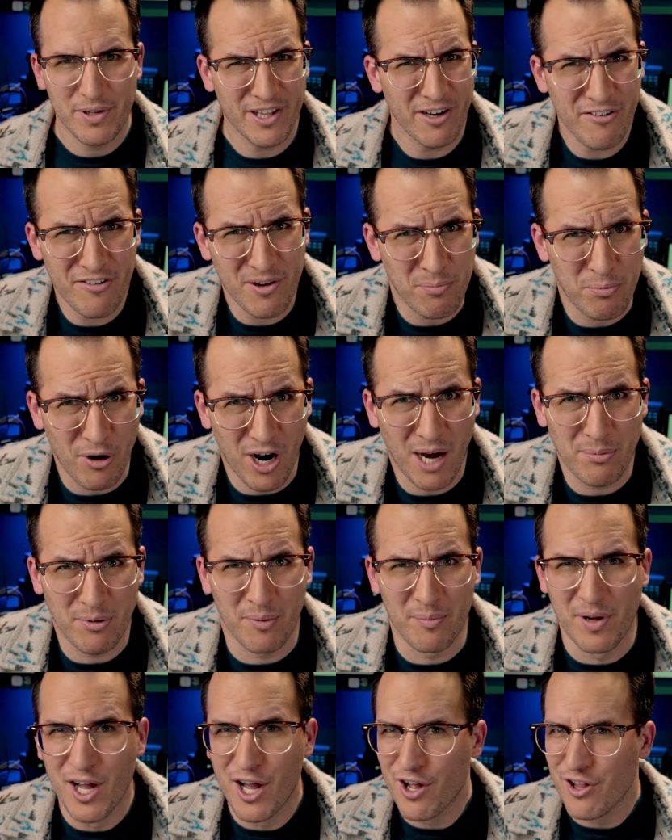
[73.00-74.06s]
there's a
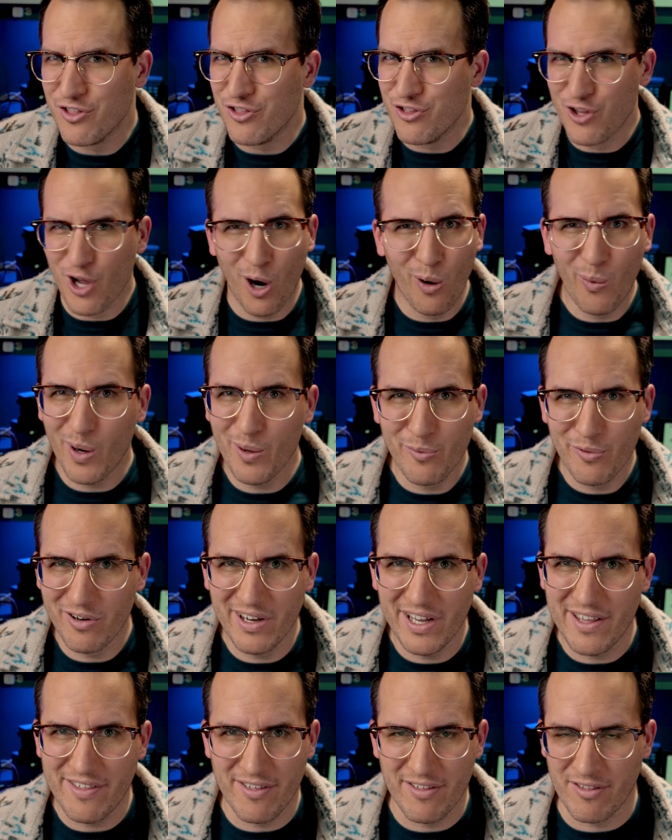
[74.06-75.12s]
problem. No one
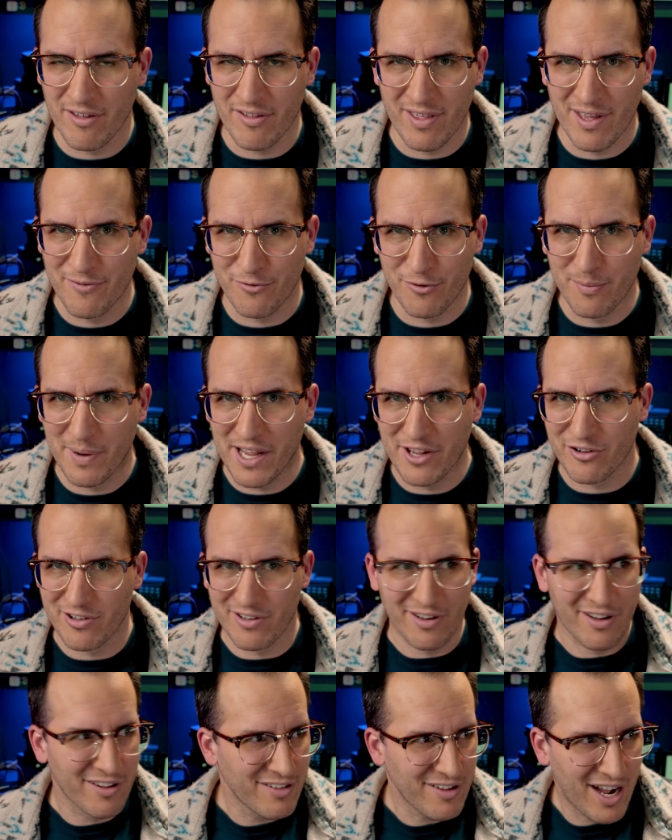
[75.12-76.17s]
releases this
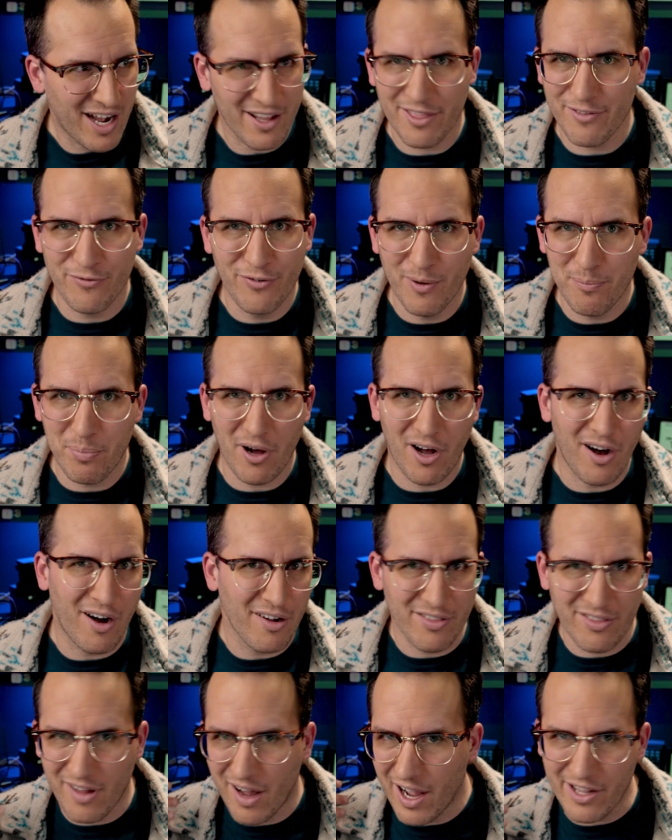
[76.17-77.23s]
information. Not football,
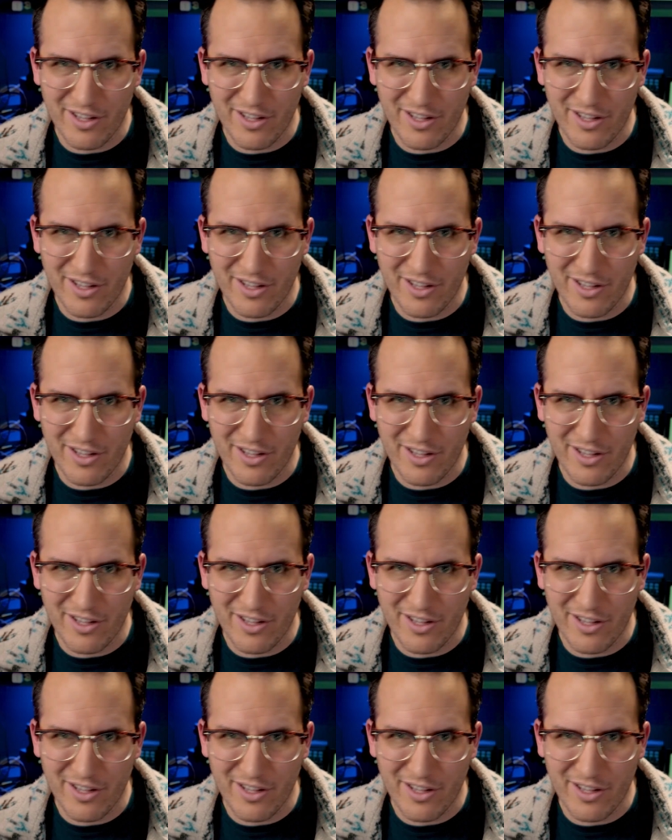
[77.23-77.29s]
not